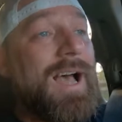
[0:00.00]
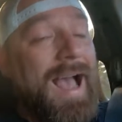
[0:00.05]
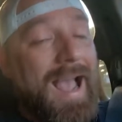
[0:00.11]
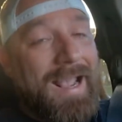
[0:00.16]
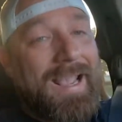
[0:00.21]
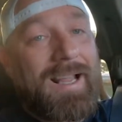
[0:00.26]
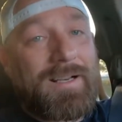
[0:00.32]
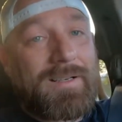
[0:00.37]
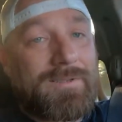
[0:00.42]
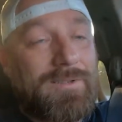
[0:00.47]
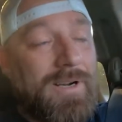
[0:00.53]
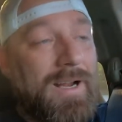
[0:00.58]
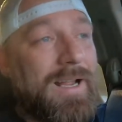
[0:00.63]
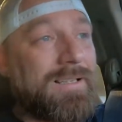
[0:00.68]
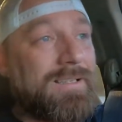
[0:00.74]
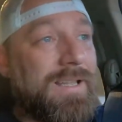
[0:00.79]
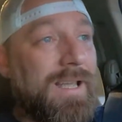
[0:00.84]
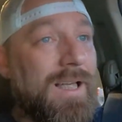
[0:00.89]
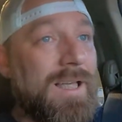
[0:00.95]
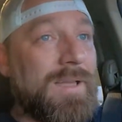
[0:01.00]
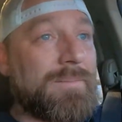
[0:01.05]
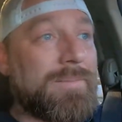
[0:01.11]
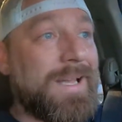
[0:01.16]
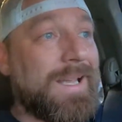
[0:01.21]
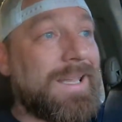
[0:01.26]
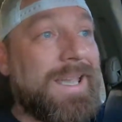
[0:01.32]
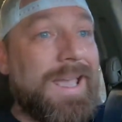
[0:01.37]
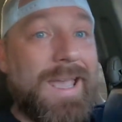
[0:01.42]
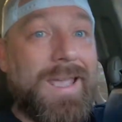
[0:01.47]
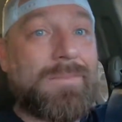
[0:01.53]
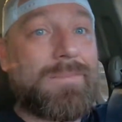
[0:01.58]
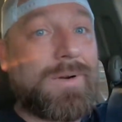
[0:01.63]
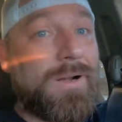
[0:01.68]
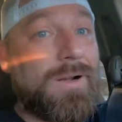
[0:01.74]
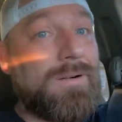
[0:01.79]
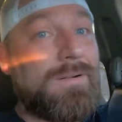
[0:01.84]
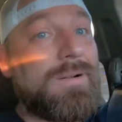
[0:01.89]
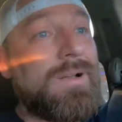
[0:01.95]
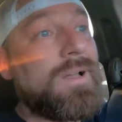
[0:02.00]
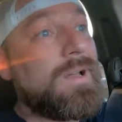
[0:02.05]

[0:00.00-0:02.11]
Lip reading: I got to try and tell him, like, hey bro,